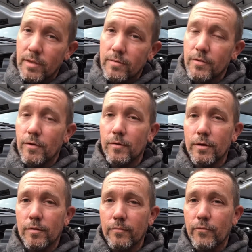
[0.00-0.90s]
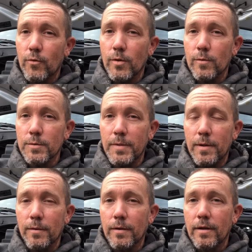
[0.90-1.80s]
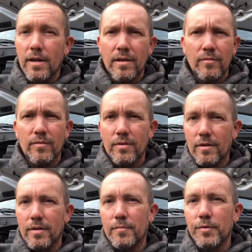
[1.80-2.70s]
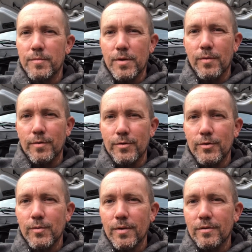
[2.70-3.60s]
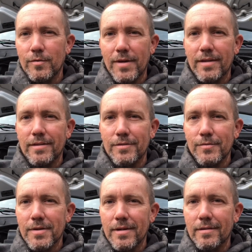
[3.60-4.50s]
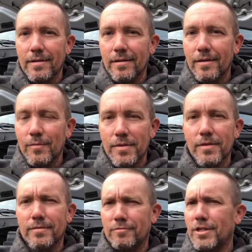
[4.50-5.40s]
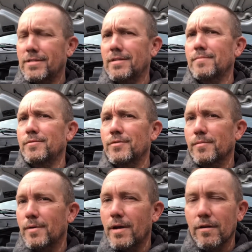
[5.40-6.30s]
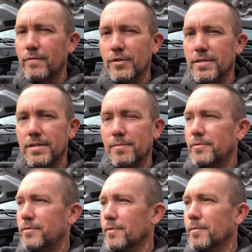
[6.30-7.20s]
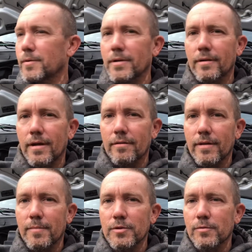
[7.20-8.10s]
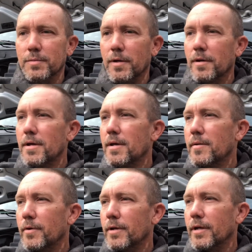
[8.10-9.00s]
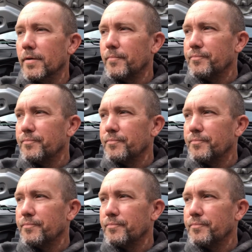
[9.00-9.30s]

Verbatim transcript: So, you know, 40 horsepower, you know, that'd put me around 280, 290 with the JCW turbo. I don't know if a JCW turbo can handle that much horsepower, but, uh,